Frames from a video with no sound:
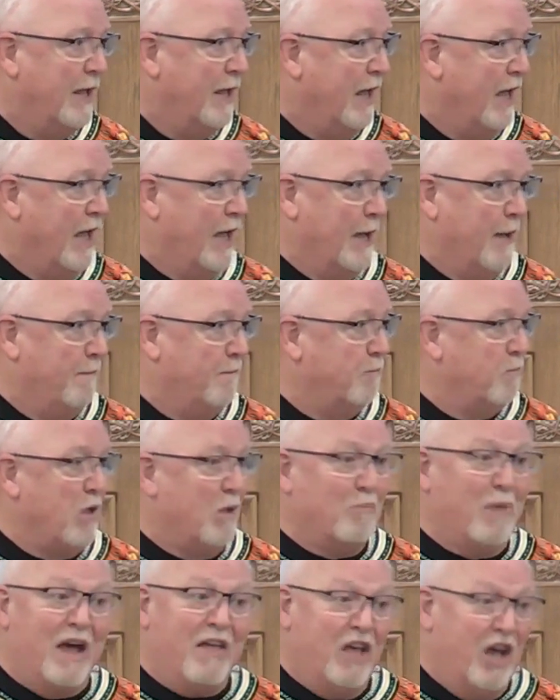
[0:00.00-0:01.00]

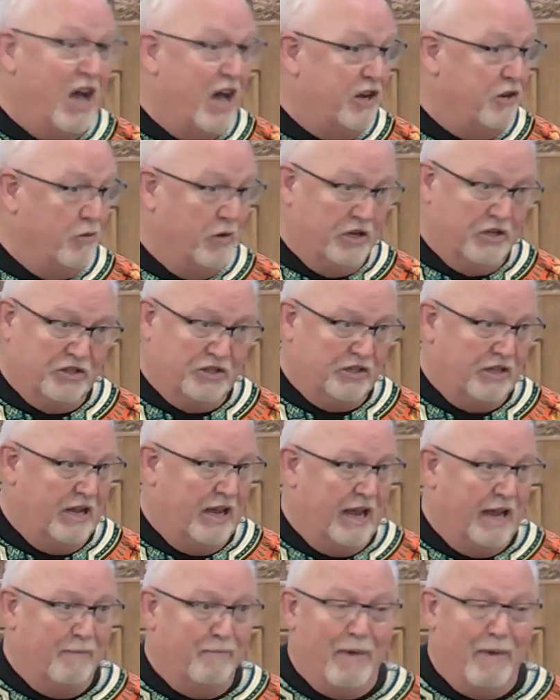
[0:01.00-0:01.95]
by the hundreds and